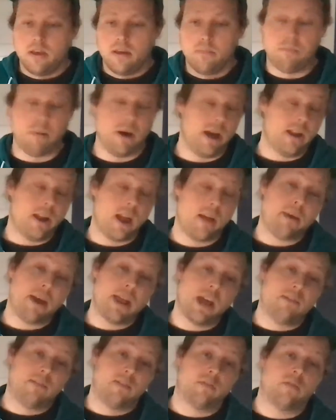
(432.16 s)
But I might
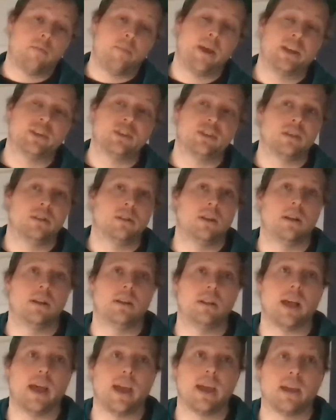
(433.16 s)
have information
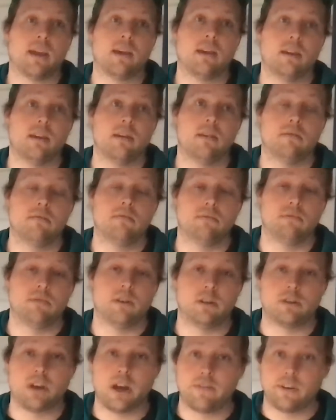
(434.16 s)
like their
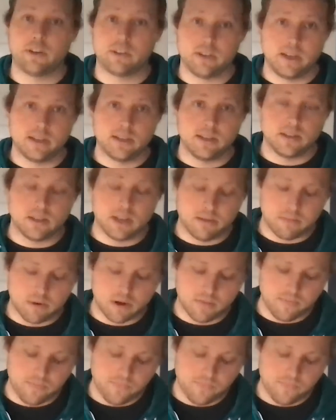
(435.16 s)
driver's license number.